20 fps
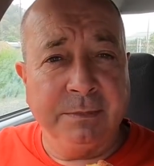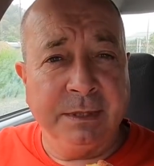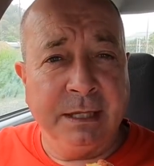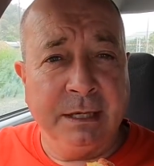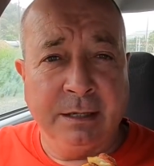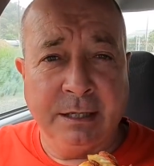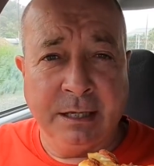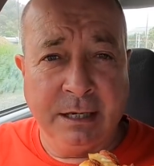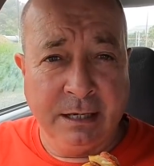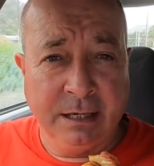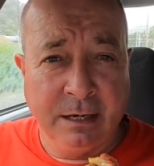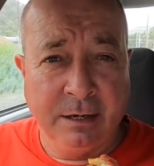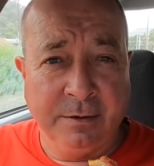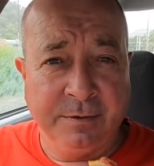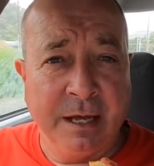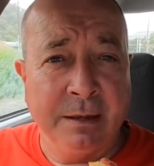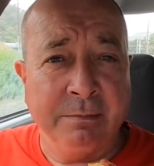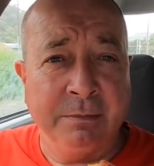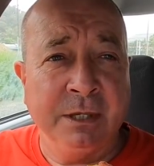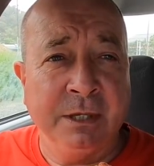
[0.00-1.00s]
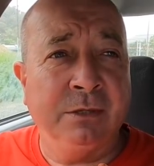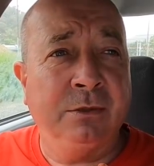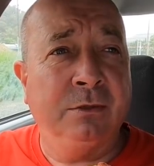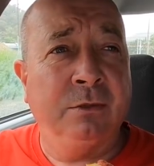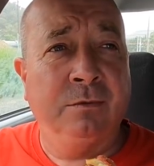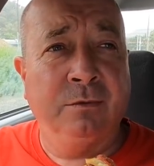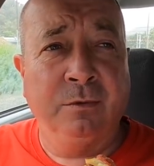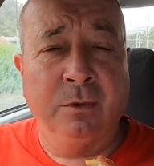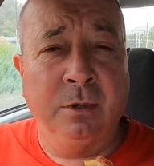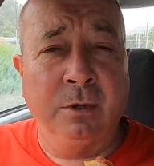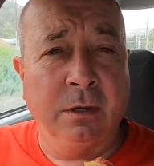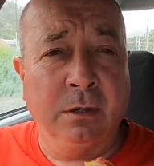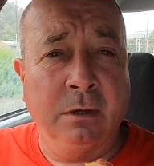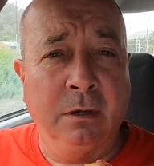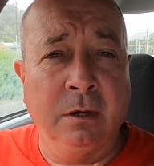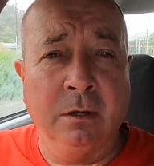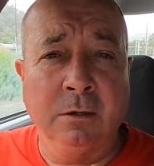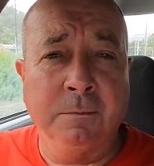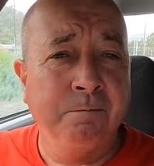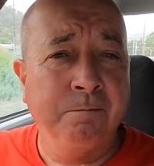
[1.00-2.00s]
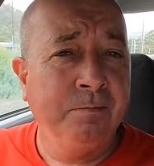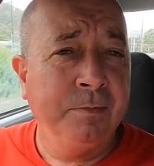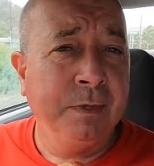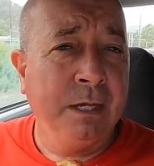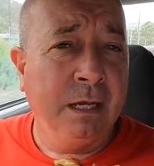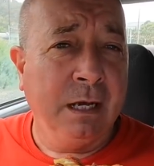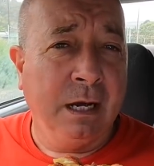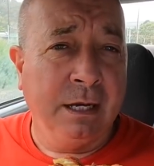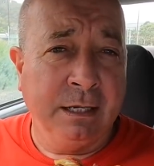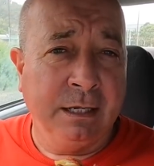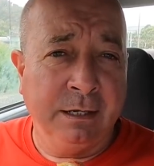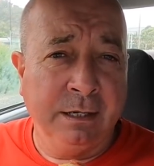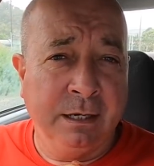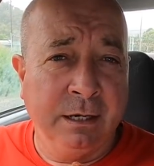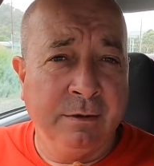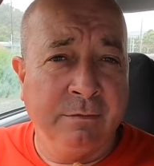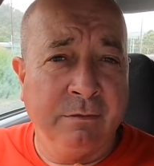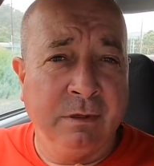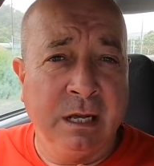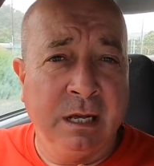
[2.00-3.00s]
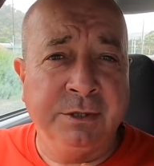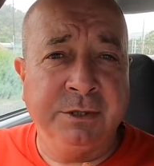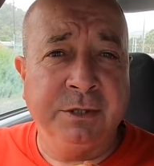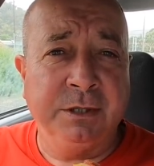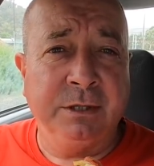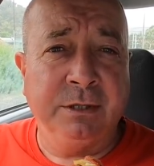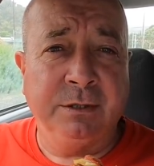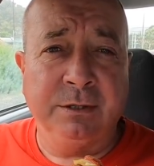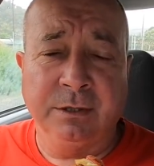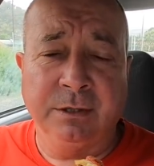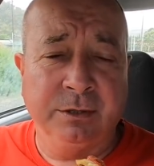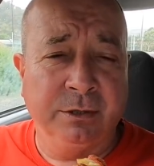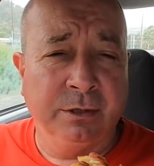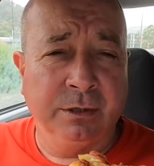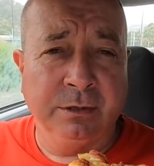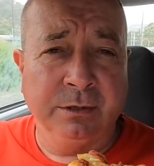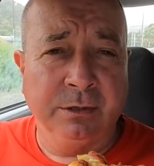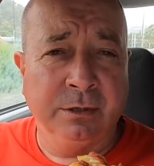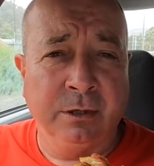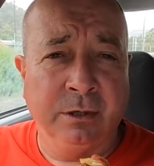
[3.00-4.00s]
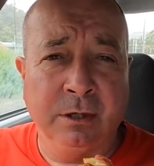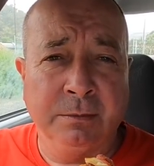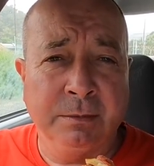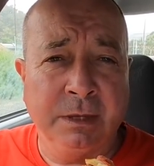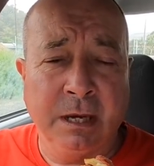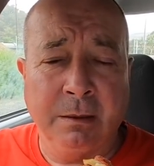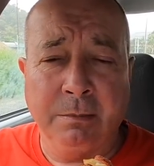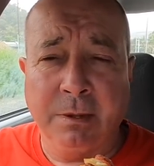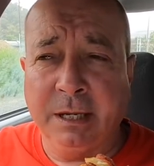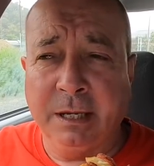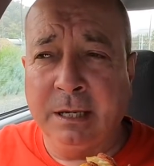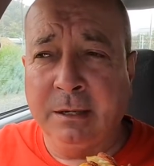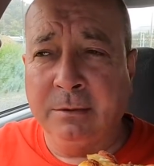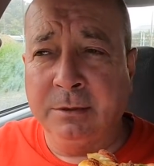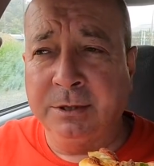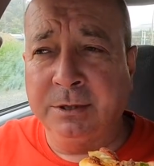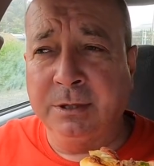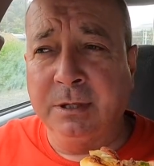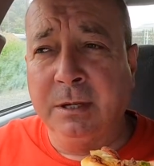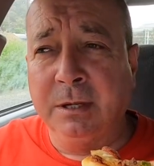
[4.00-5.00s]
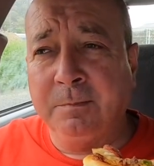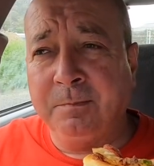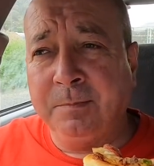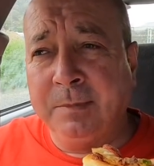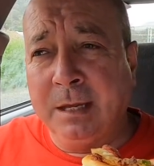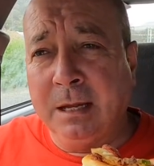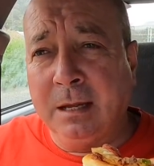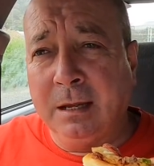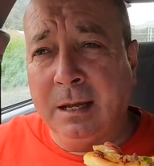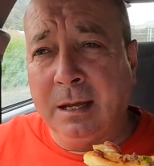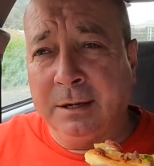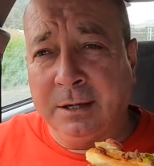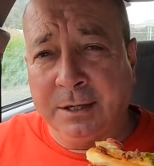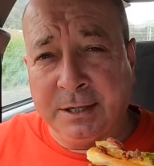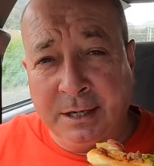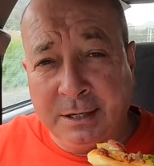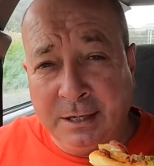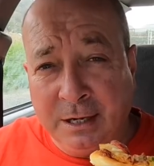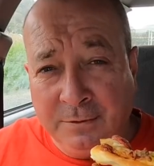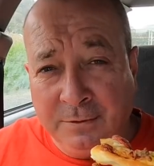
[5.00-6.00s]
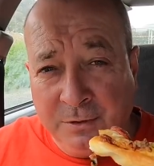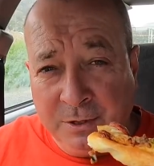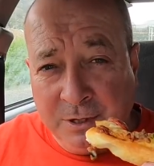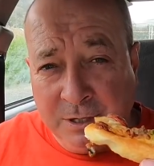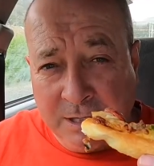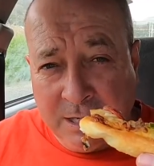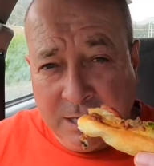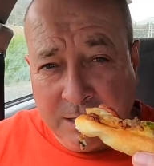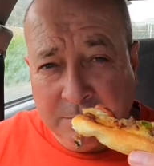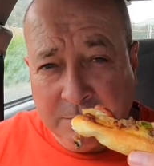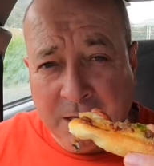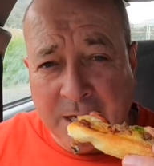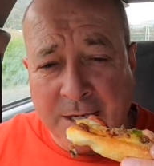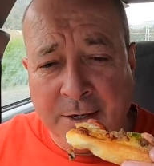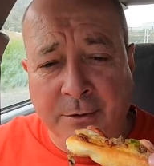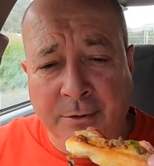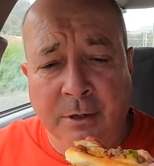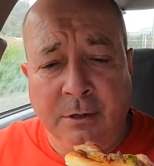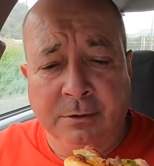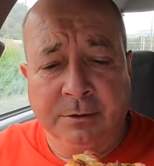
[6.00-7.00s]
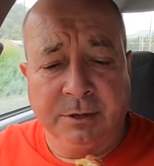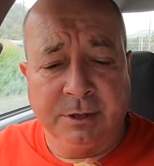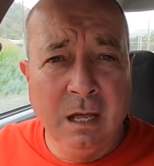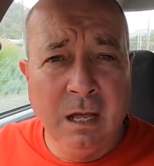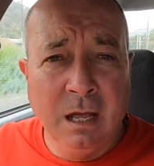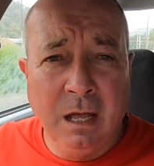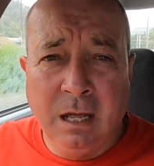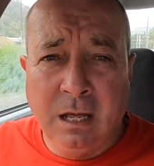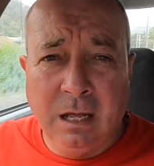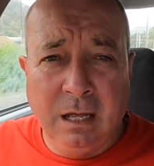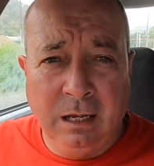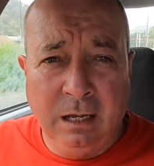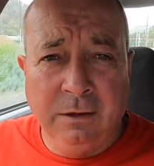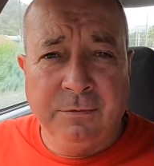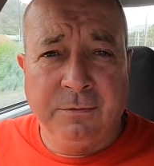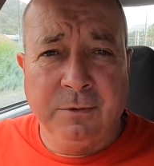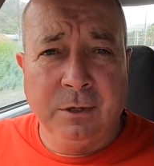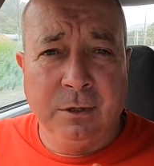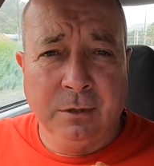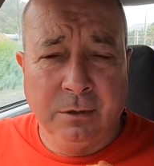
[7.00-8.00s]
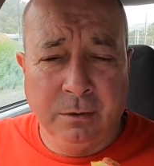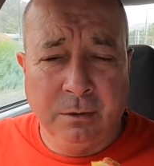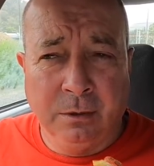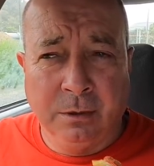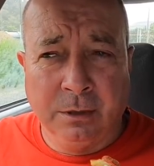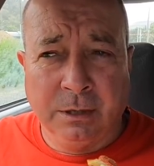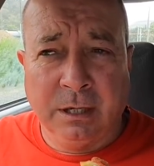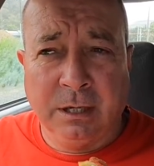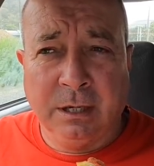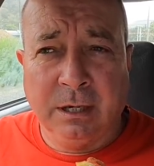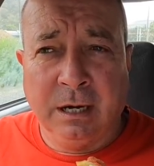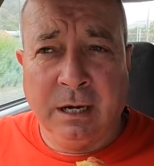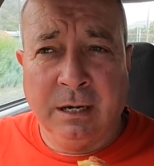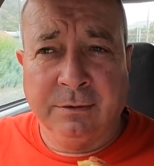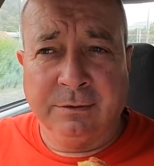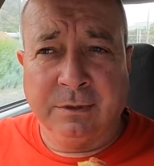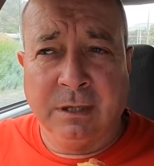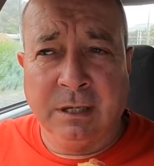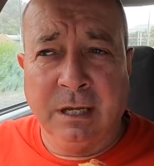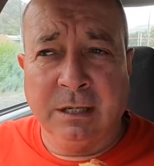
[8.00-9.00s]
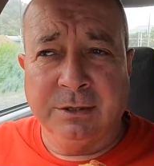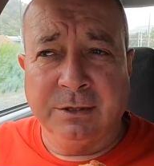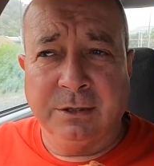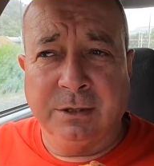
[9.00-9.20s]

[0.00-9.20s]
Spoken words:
Now, I don't know if that means till 4 o'clock. I don't know if lunch is a certain time, a couple of hours. And I don't know if you can get them later on if you ordered it after lunch.